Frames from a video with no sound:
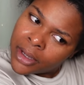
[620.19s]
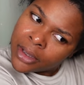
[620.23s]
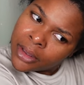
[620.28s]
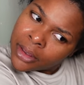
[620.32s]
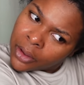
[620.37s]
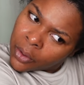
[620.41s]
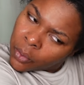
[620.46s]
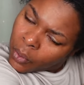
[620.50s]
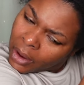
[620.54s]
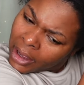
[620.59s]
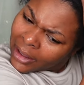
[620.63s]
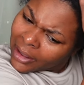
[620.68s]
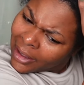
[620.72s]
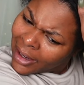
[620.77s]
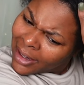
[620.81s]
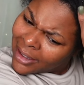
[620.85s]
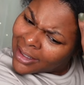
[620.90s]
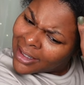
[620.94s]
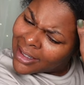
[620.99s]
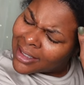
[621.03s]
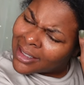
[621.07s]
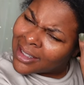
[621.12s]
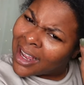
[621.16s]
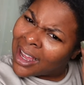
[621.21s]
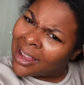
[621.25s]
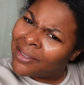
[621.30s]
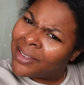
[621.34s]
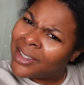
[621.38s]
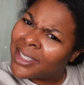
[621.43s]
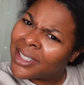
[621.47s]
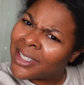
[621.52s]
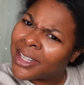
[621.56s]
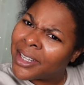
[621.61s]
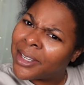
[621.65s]
The wet line doesn't have
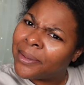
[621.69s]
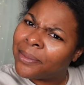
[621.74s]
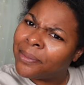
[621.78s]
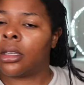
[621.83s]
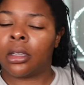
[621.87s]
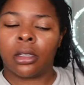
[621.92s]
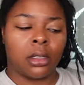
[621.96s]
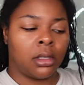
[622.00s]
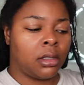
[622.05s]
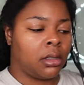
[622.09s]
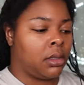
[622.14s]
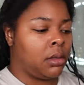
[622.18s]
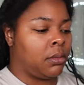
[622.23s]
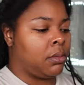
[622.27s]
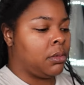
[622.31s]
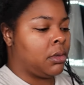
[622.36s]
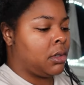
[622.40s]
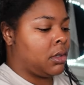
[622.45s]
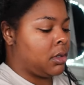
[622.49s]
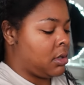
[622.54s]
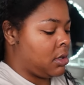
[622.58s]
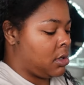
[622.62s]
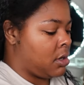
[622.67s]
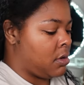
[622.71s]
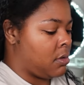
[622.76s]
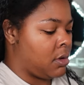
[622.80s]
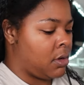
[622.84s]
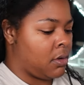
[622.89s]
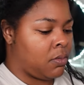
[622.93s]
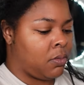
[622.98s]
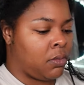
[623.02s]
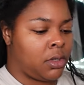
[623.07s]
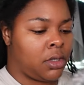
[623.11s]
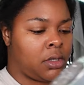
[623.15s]
a scent. And then we're gonna go
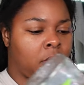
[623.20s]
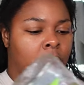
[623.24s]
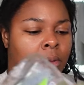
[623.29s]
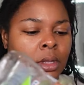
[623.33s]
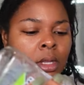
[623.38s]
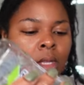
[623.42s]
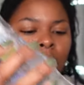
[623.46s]
in just with